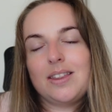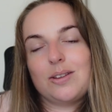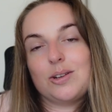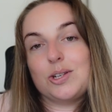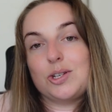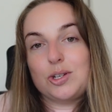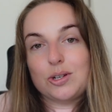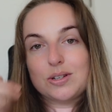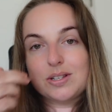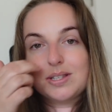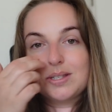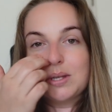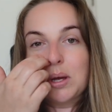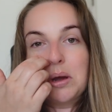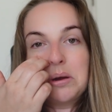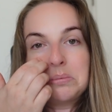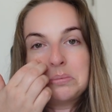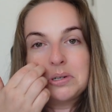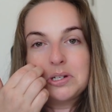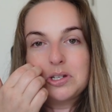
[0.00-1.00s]
There's just
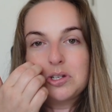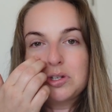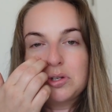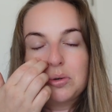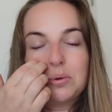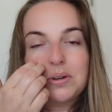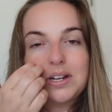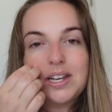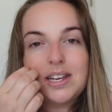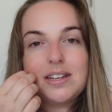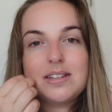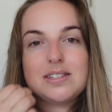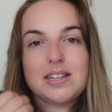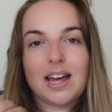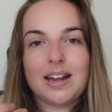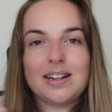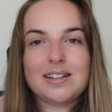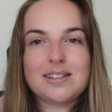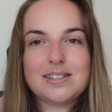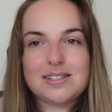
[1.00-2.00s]
so much choice,
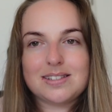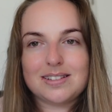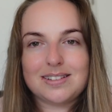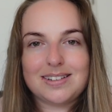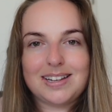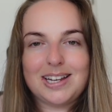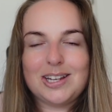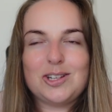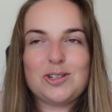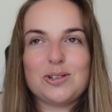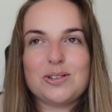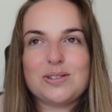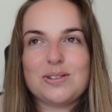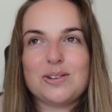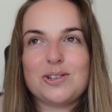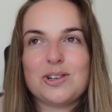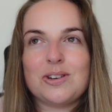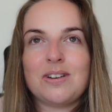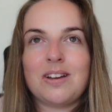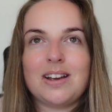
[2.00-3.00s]
and it's it's just
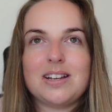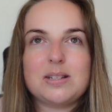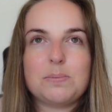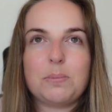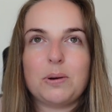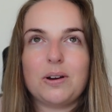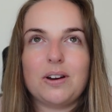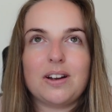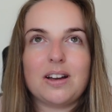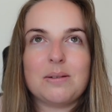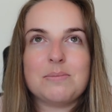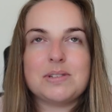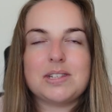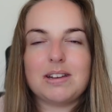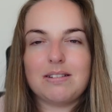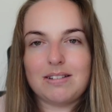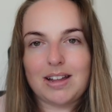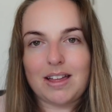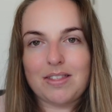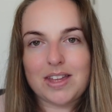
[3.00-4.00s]
such a nice perk. I'm
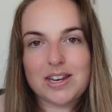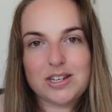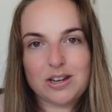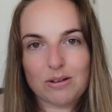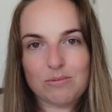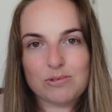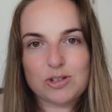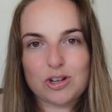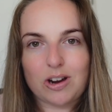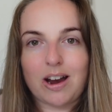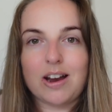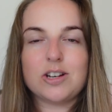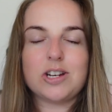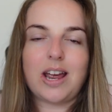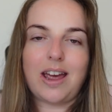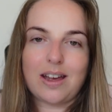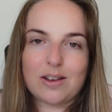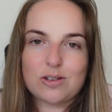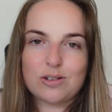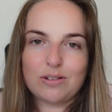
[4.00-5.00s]
so glad they don't charge
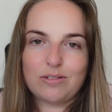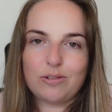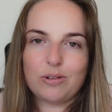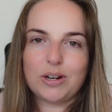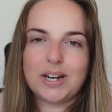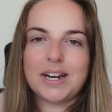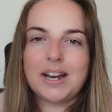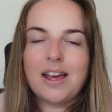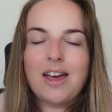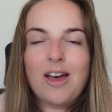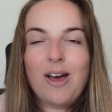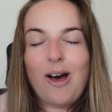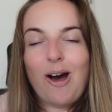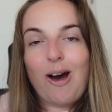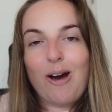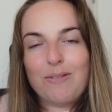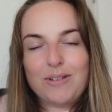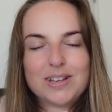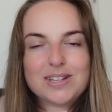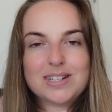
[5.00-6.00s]
extra for it.
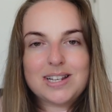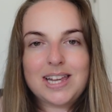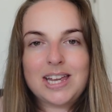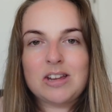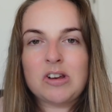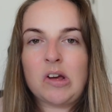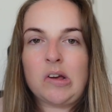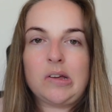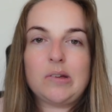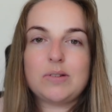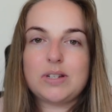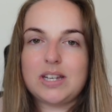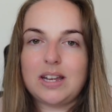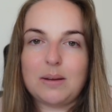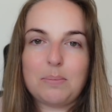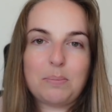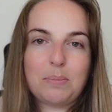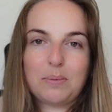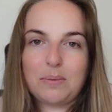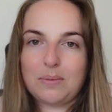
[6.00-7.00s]
Obviously, you know, you
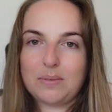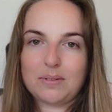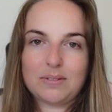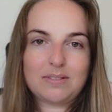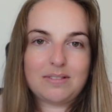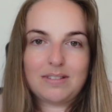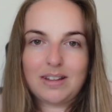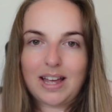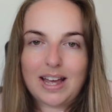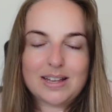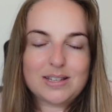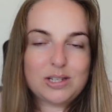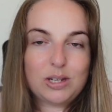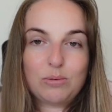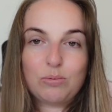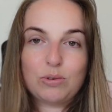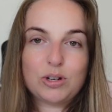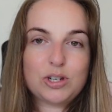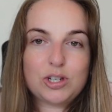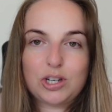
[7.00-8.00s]
tip as
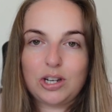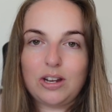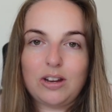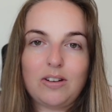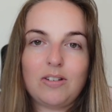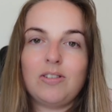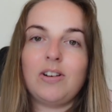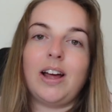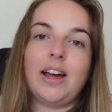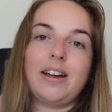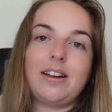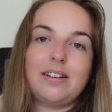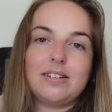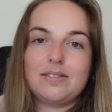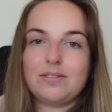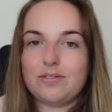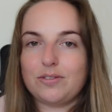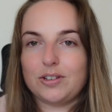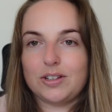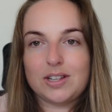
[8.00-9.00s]
you would do like
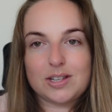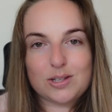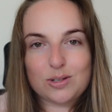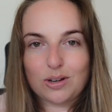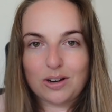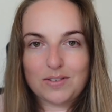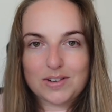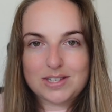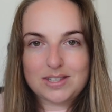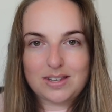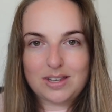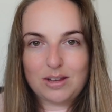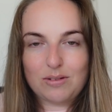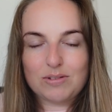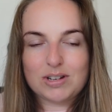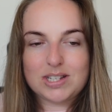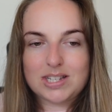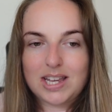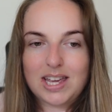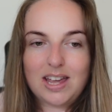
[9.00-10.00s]
for the service that you
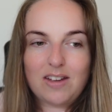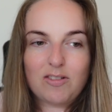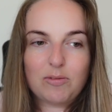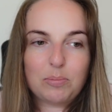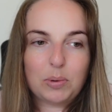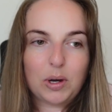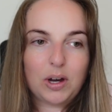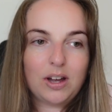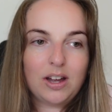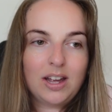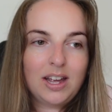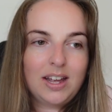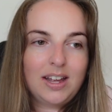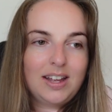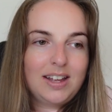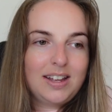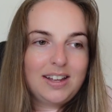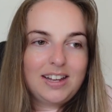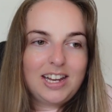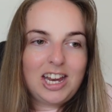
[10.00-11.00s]
receive, but
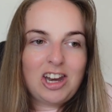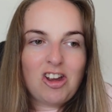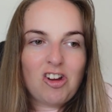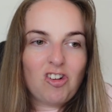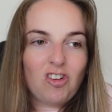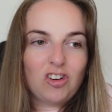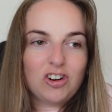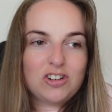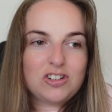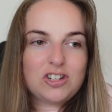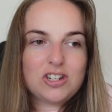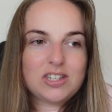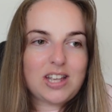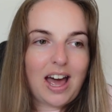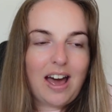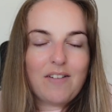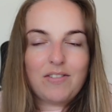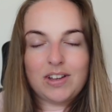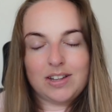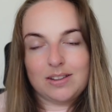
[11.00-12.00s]
you know, just
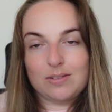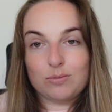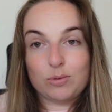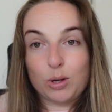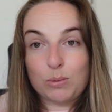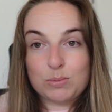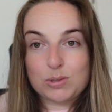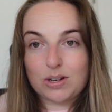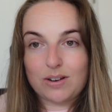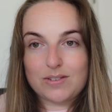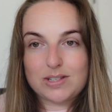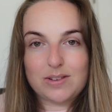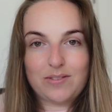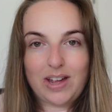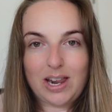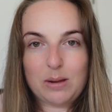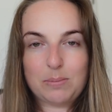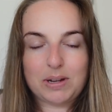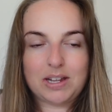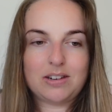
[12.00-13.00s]
having room service
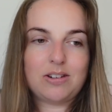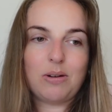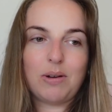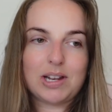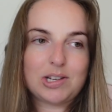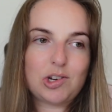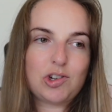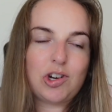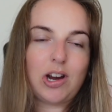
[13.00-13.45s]
available at no extra